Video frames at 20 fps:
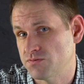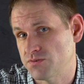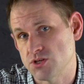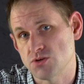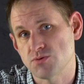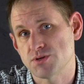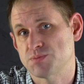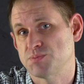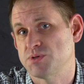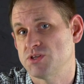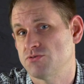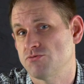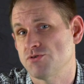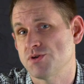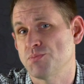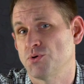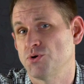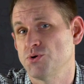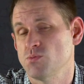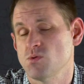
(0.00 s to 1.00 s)
for USB
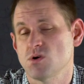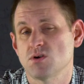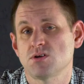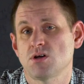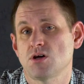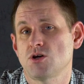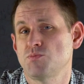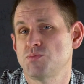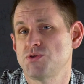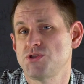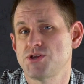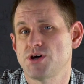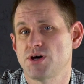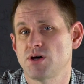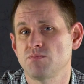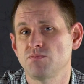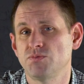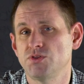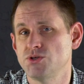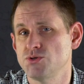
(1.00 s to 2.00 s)
3.1 opened
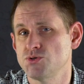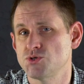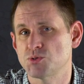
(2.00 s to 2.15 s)
up new